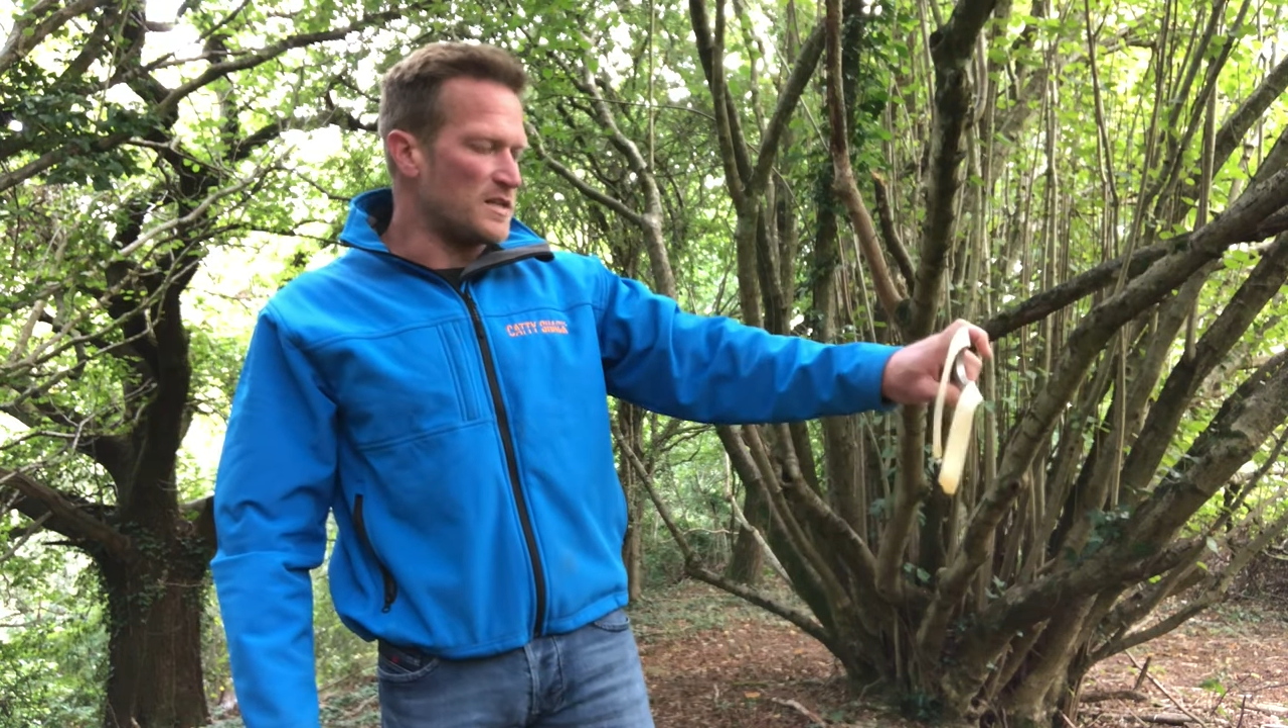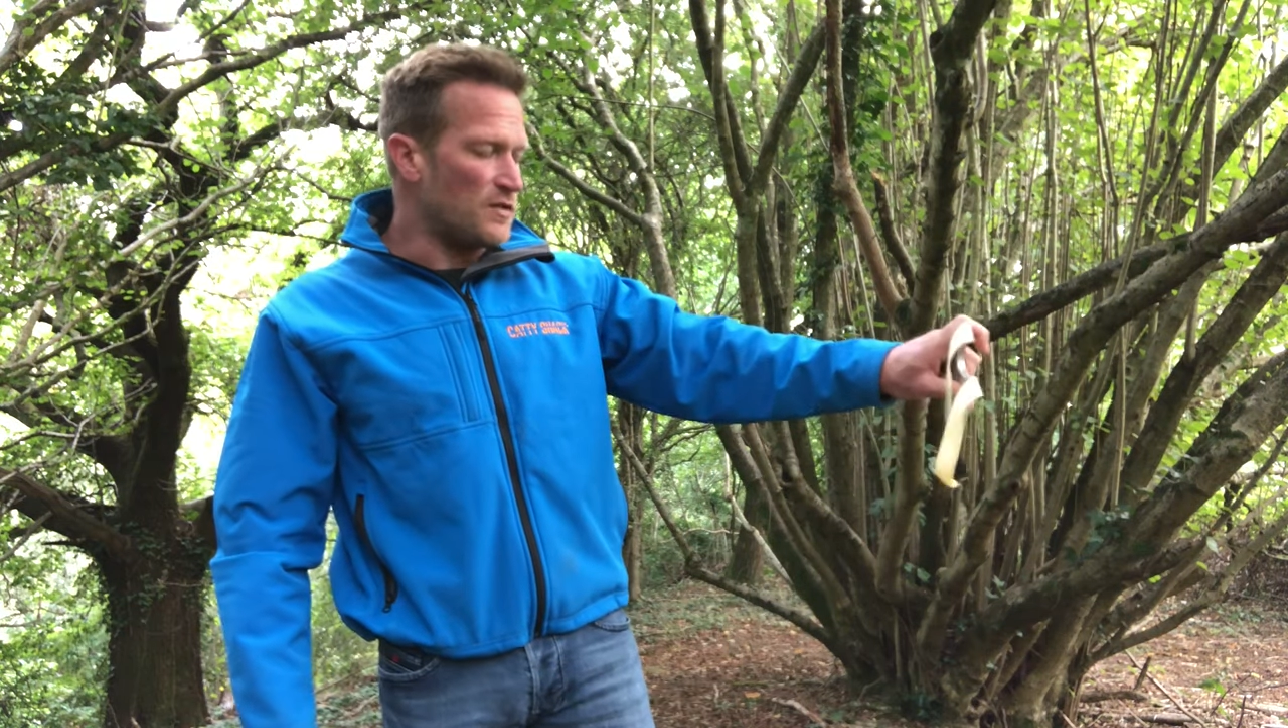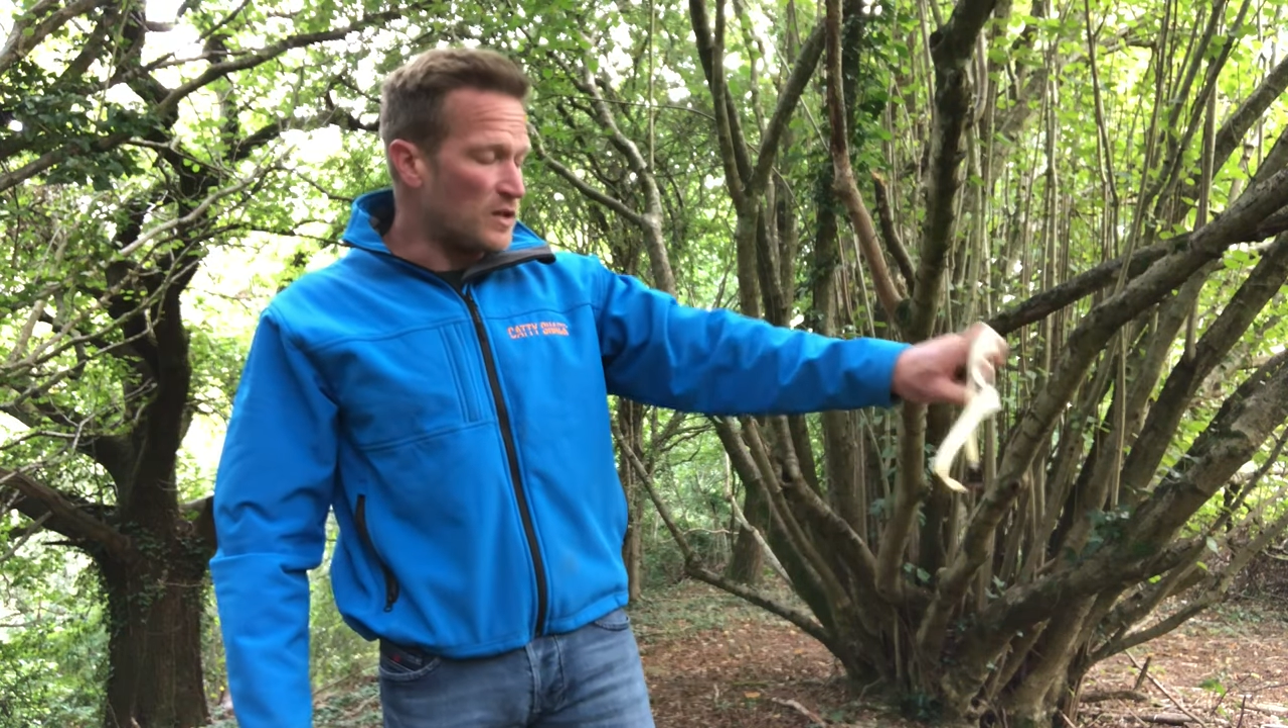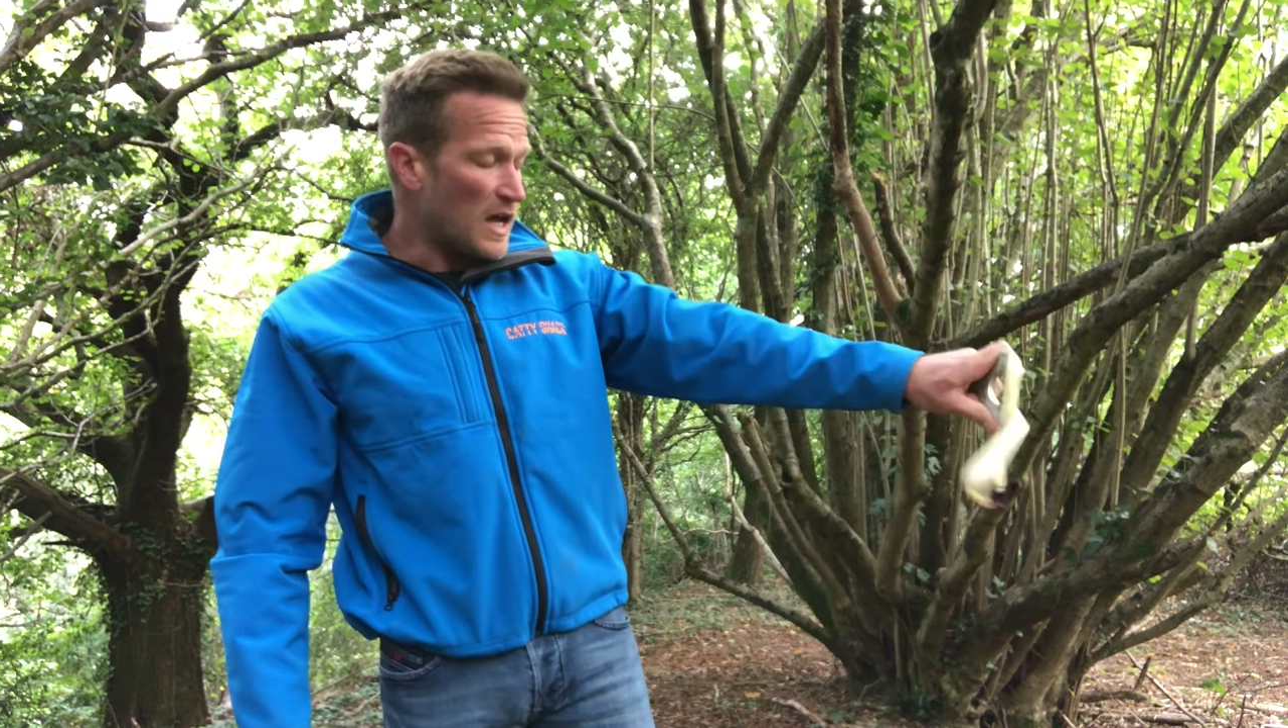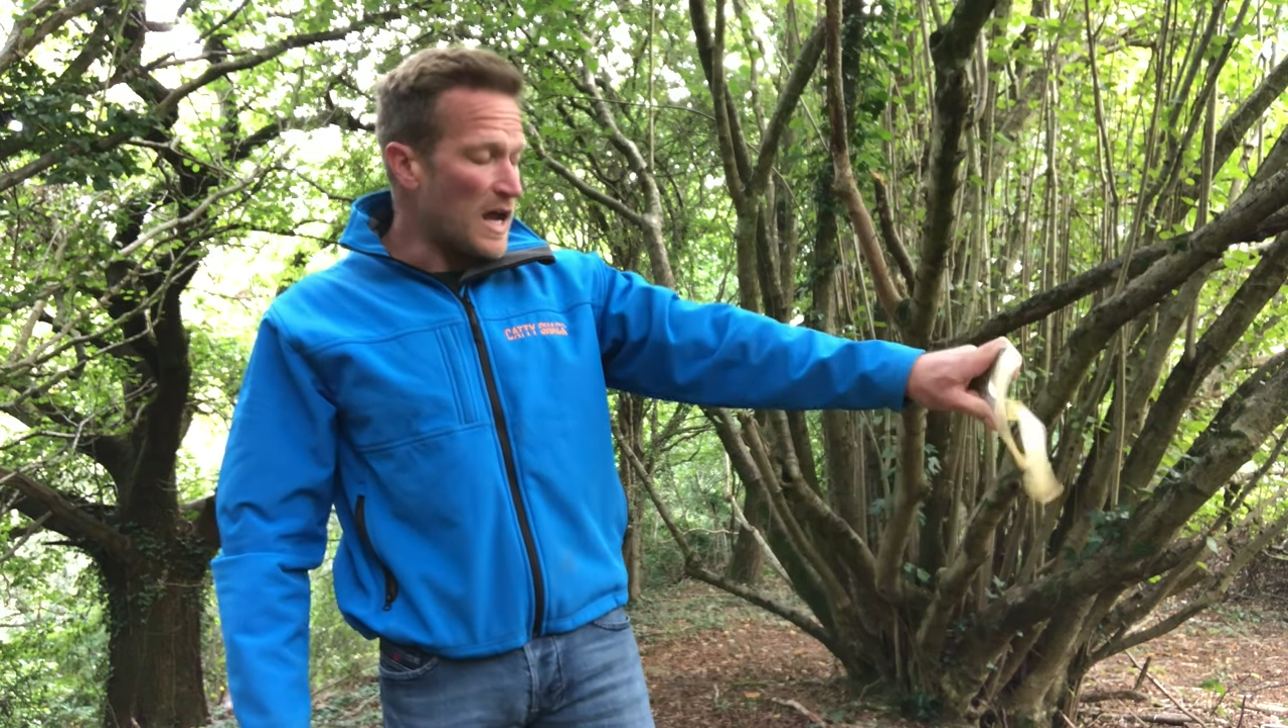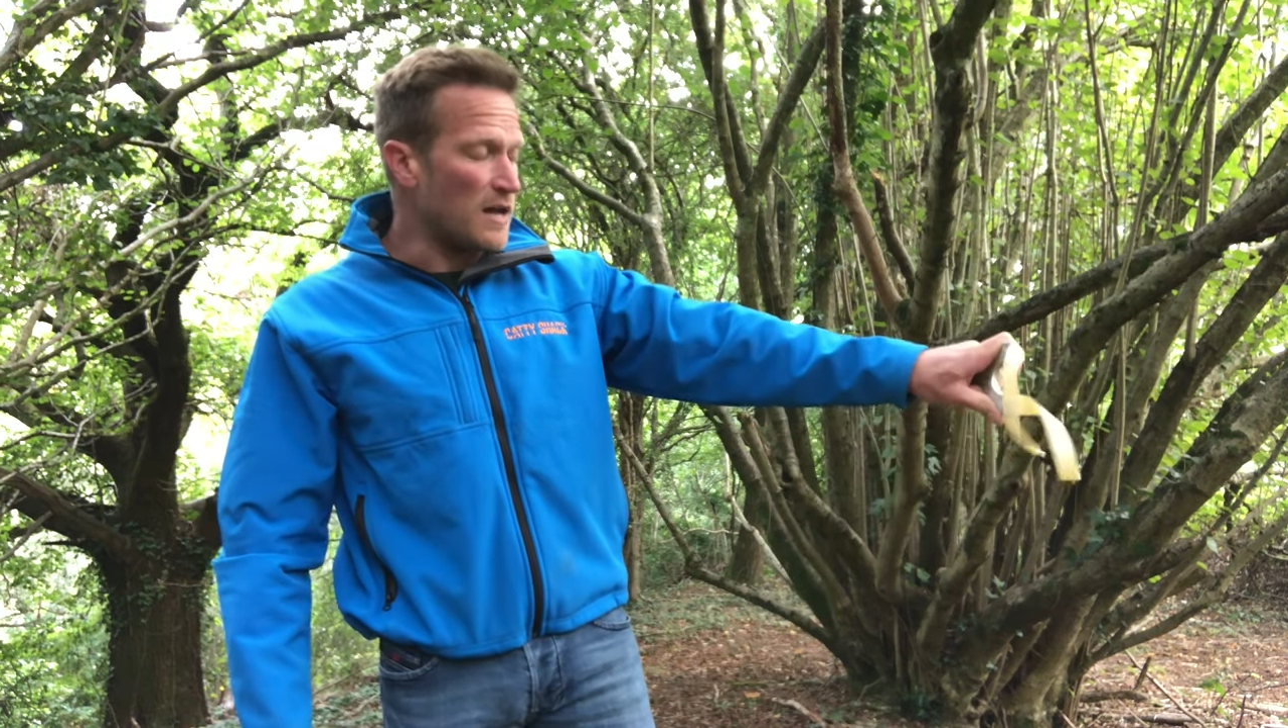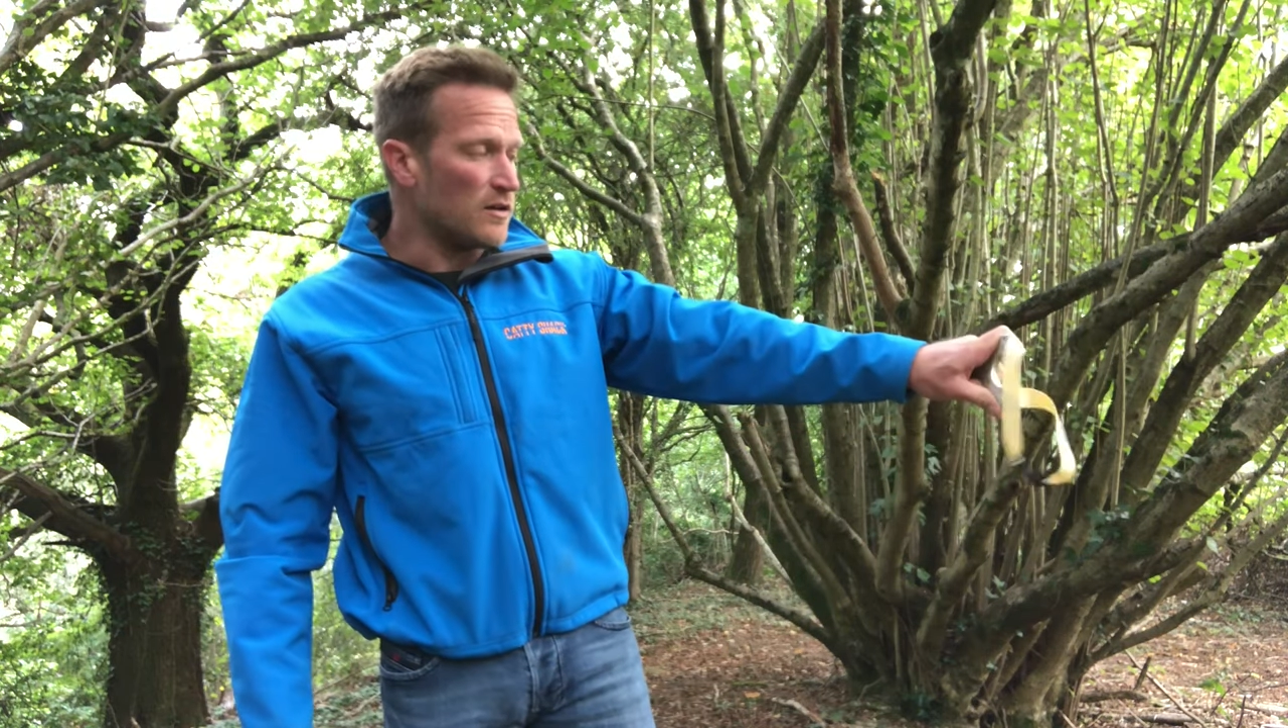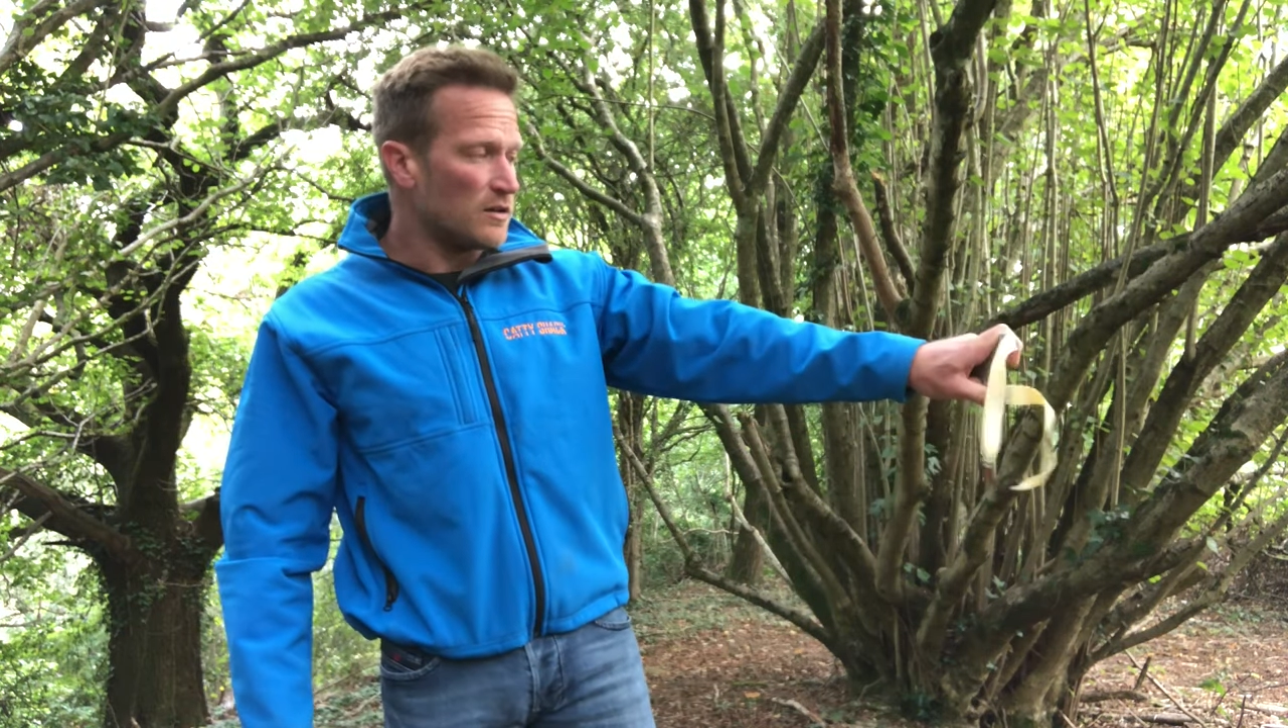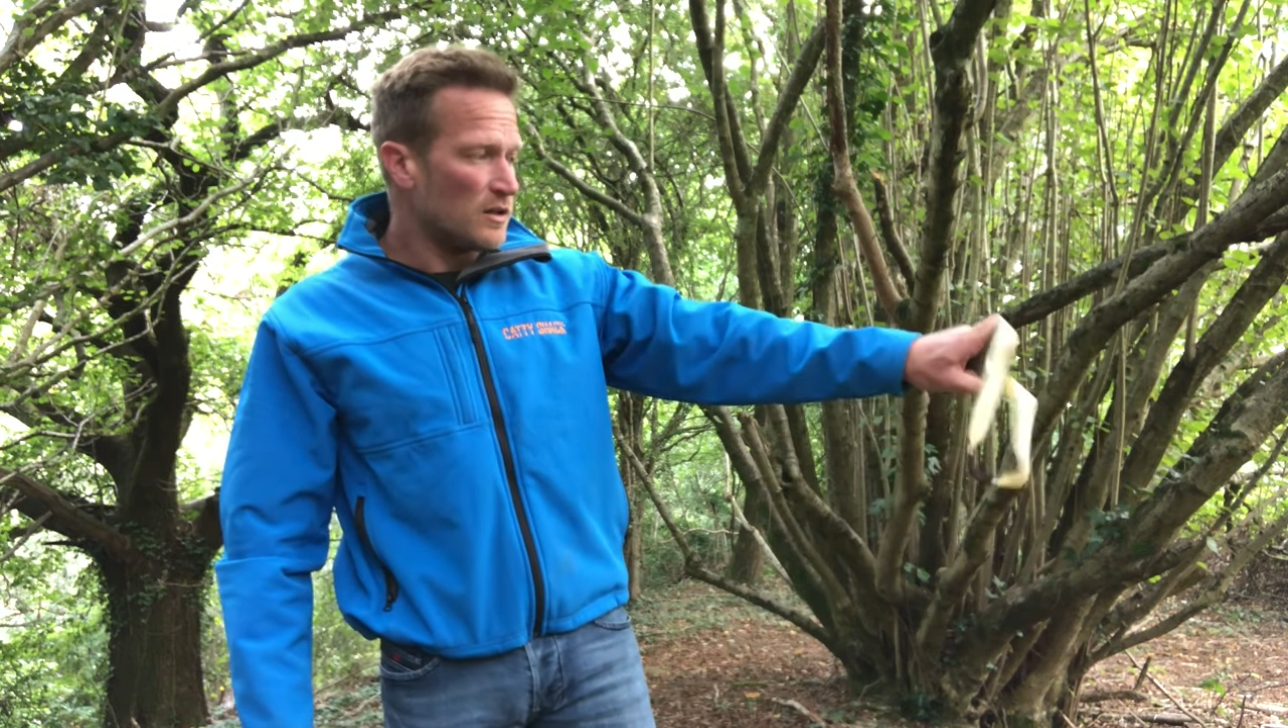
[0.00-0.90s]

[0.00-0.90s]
If you can,